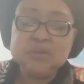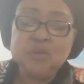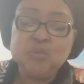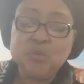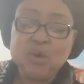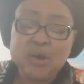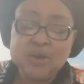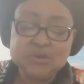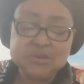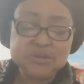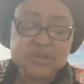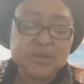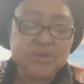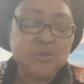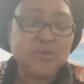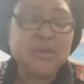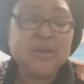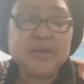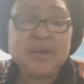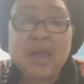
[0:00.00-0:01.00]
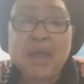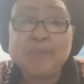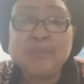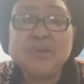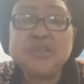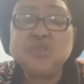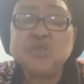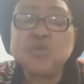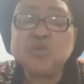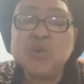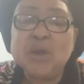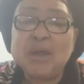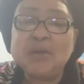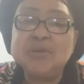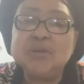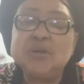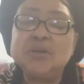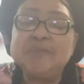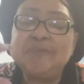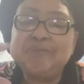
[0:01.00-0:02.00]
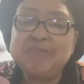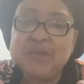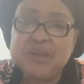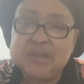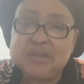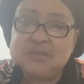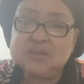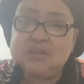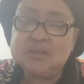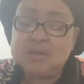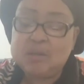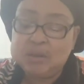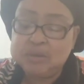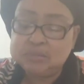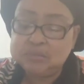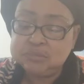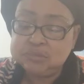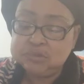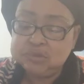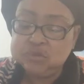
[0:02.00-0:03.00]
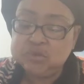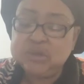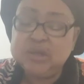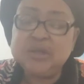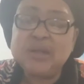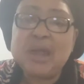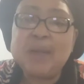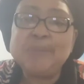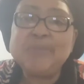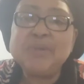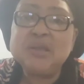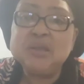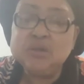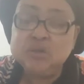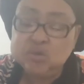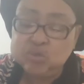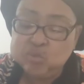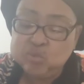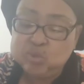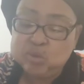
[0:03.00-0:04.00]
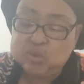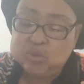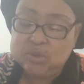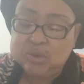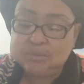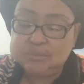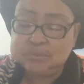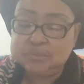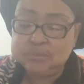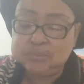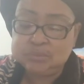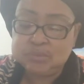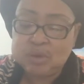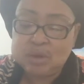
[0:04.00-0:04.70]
The word said you cannot be scribed offense. You cannot be lukewarm.